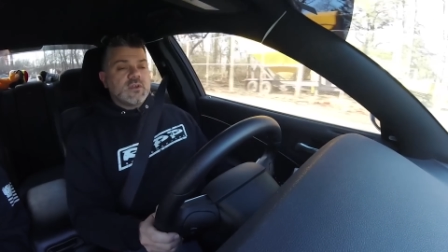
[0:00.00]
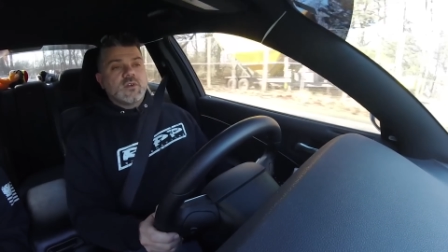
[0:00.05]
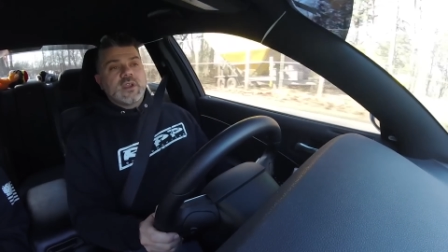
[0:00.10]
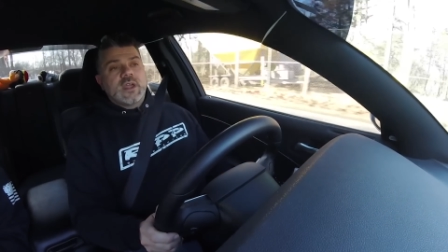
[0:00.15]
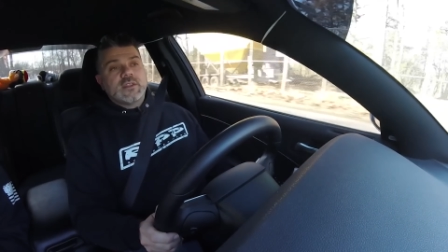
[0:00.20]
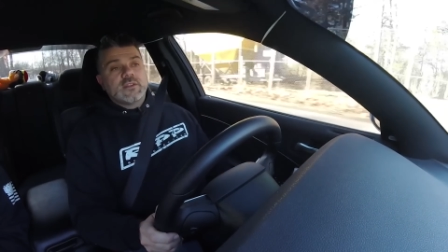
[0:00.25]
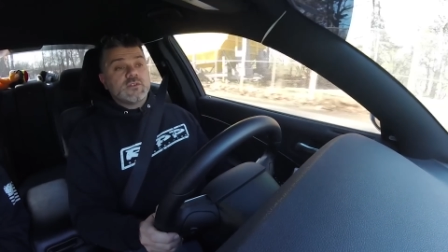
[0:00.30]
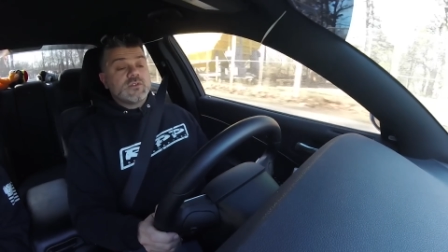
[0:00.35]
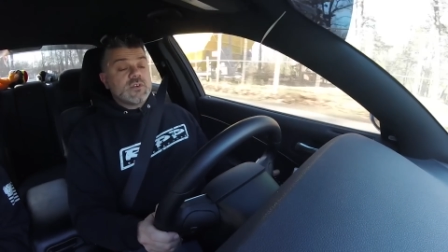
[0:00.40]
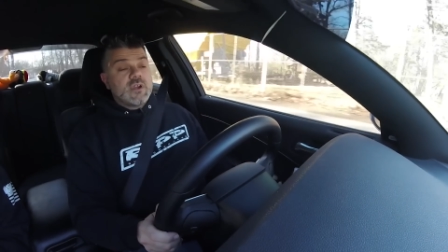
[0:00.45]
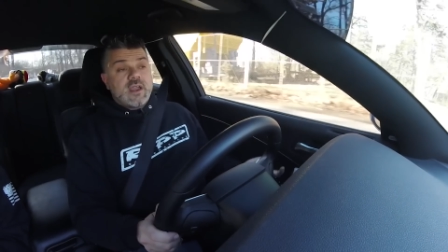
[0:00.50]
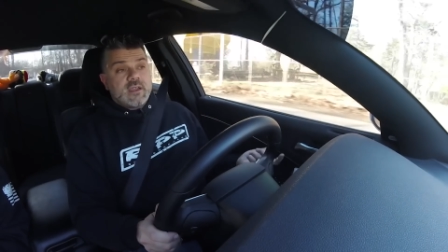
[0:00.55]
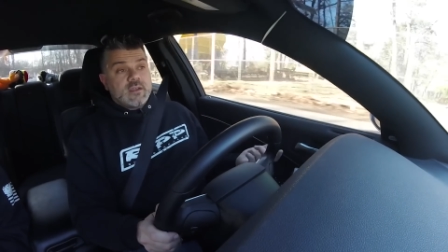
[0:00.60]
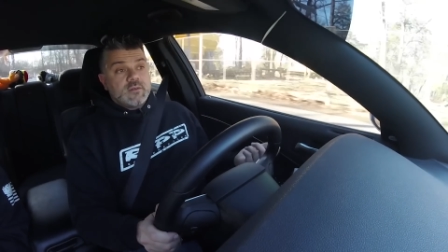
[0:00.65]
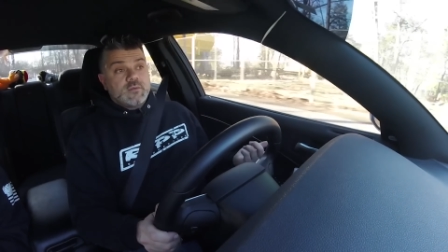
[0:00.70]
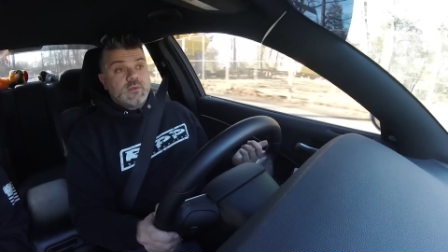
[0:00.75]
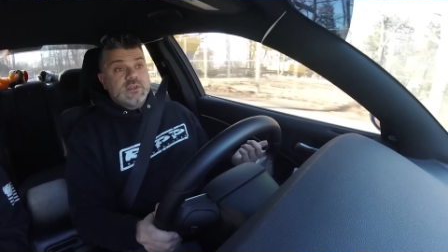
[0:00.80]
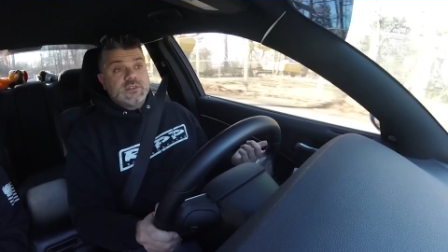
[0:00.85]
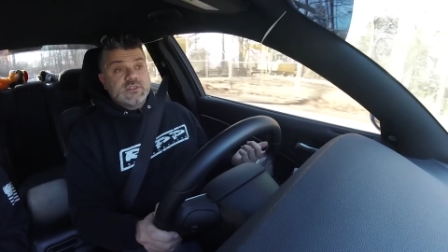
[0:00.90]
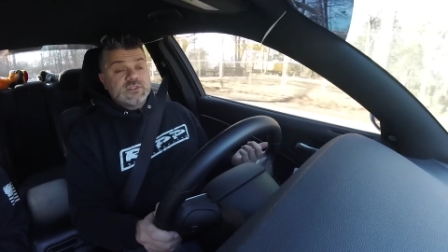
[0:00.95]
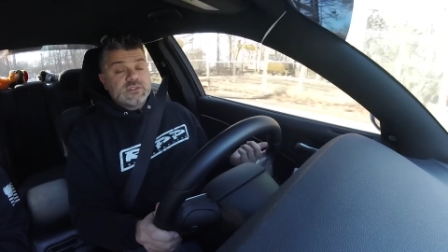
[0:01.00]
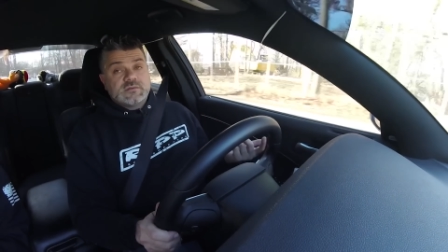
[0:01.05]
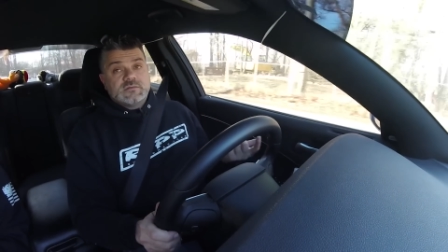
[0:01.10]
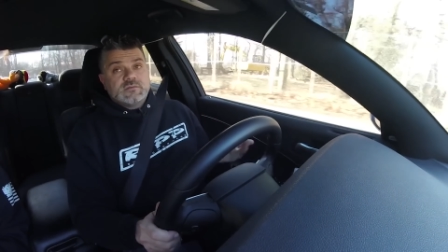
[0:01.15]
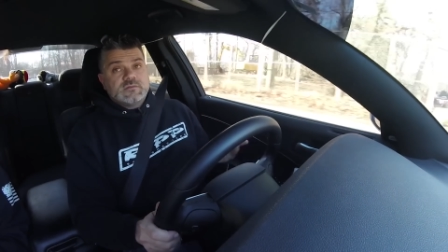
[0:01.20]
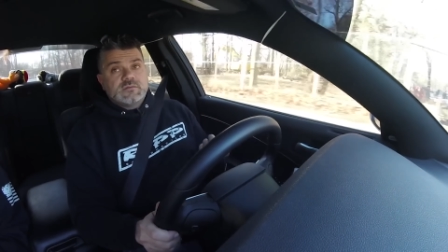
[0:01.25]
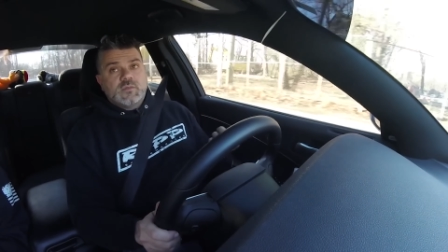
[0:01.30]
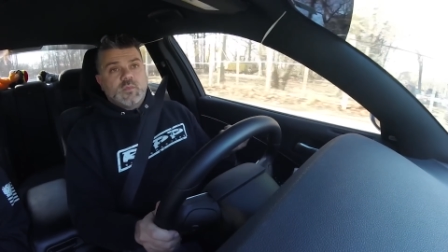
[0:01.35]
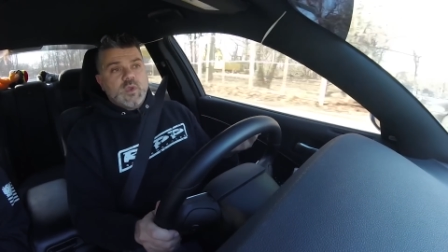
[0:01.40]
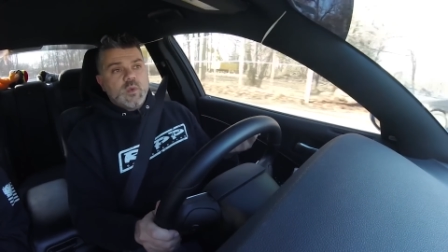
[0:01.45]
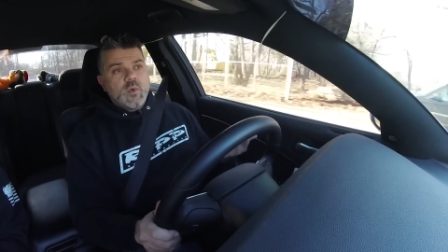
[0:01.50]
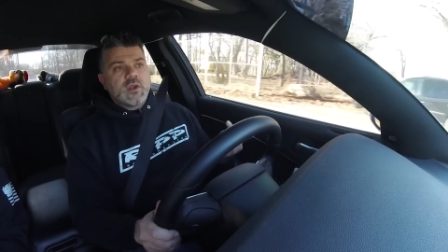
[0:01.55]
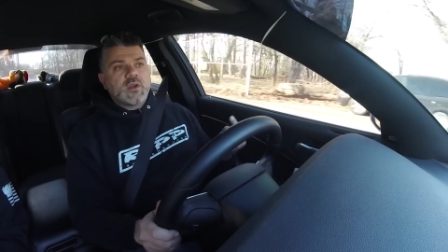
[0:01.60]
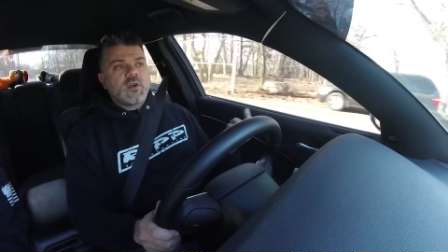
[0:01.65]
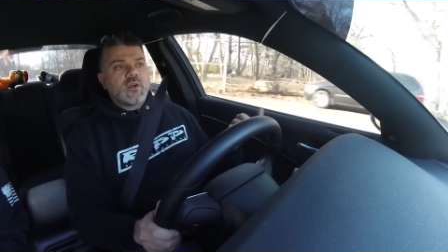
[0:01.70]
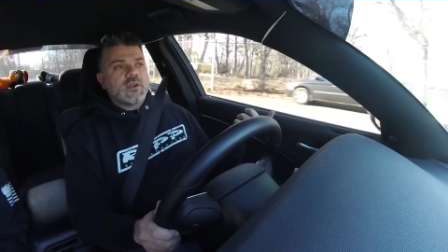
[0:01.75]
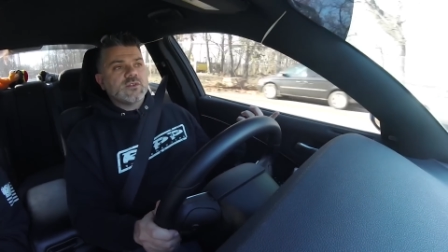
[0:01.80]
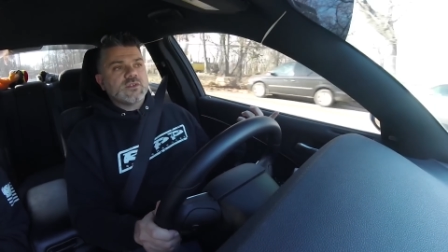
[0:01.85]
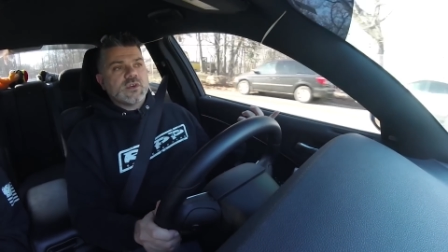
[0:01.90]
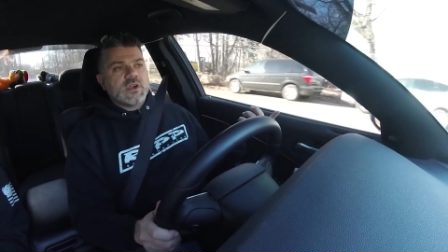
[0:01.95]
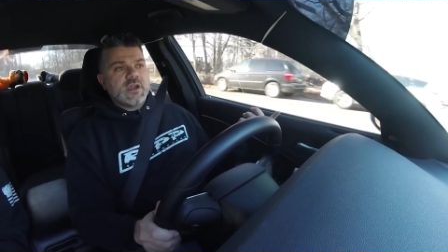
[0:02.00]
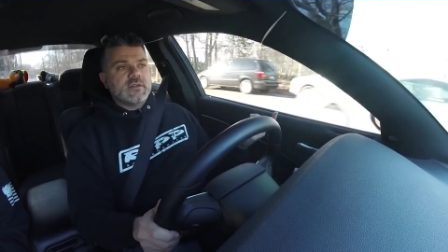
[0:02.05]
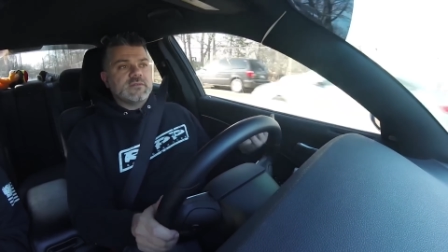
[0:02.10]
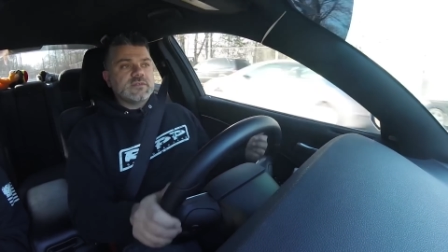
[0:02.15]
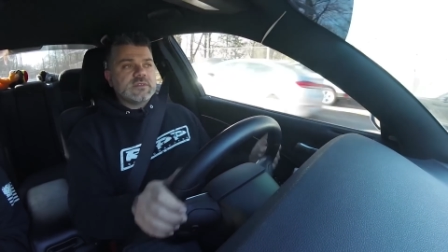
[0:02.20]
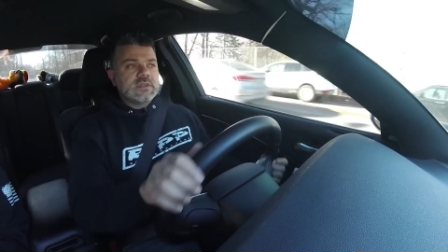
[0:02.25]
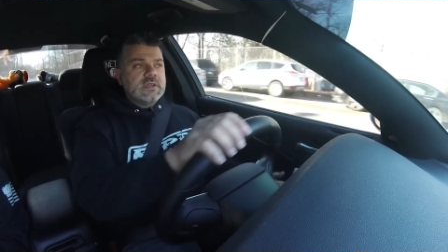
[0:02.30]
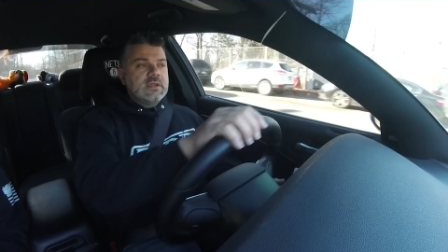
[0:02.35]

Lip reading: down the track. We want a car that drives.